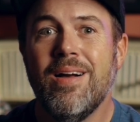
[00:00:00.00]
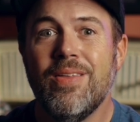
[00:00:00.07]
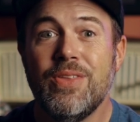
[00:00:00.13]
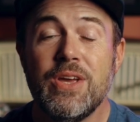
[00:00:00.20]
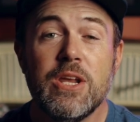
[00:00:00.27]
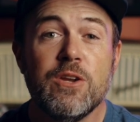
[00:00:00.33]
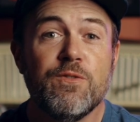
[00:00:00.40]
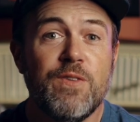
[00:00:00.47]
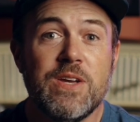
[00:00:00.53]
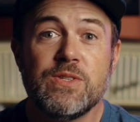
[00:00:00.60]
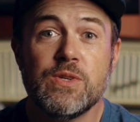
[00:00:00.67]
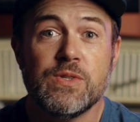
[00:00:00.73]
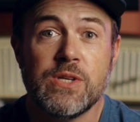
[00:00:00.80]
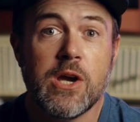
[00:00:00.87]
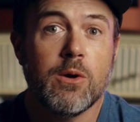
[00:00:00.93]
The
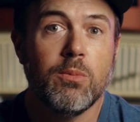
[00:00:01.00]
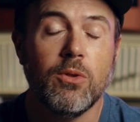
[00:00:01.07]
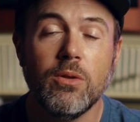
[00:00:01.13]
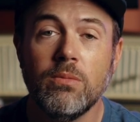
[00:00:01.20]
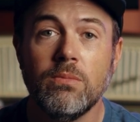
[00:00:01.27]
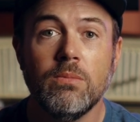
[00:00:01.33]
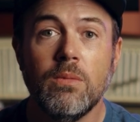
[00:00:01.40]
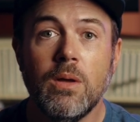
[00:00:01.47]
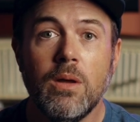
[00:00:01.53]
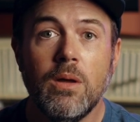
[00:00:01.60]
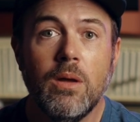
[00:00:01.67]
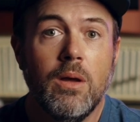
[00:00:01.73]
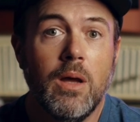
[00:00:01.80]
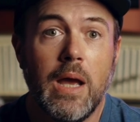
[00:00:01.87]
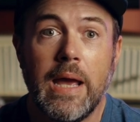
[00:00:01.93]
interface is terrible,
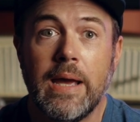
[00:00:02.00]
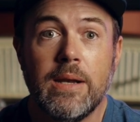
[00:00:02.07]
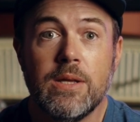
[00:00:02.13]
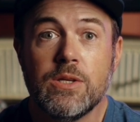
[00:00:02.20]
and